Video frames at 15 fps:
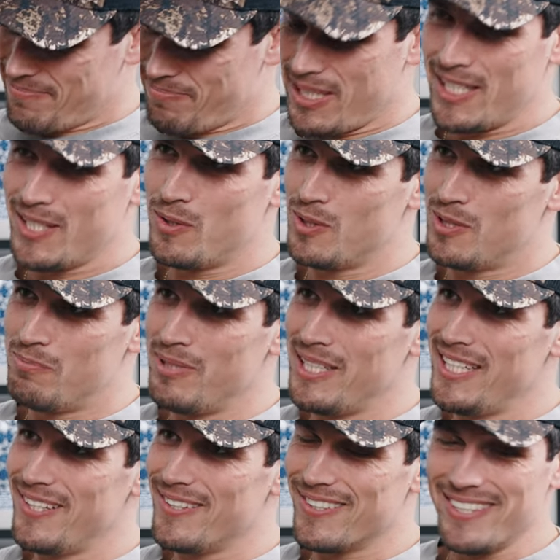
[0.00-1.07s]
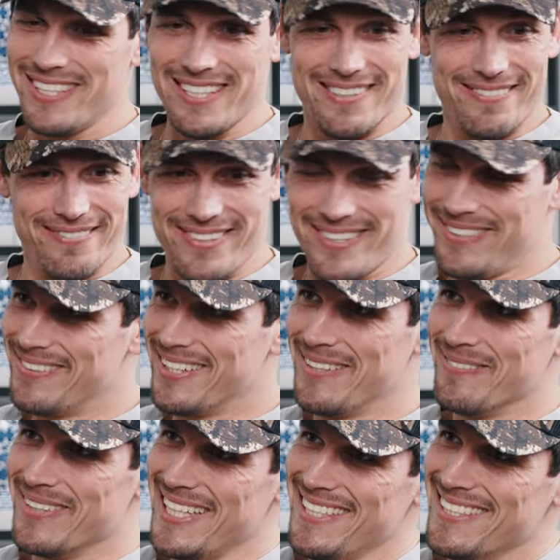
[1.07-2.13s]
Very good to be here, Olly. I'm very well,
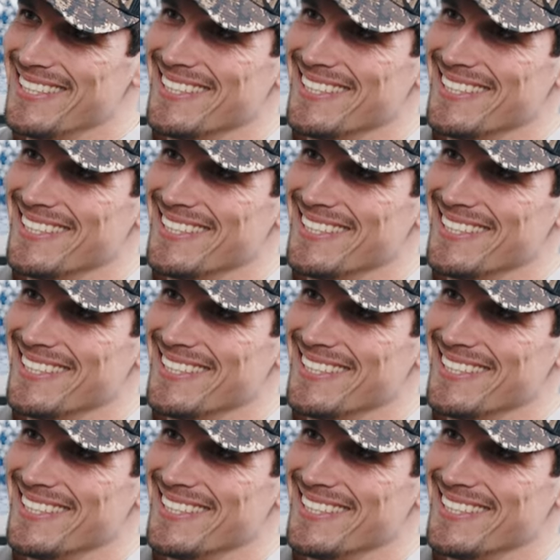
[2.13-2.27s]
man.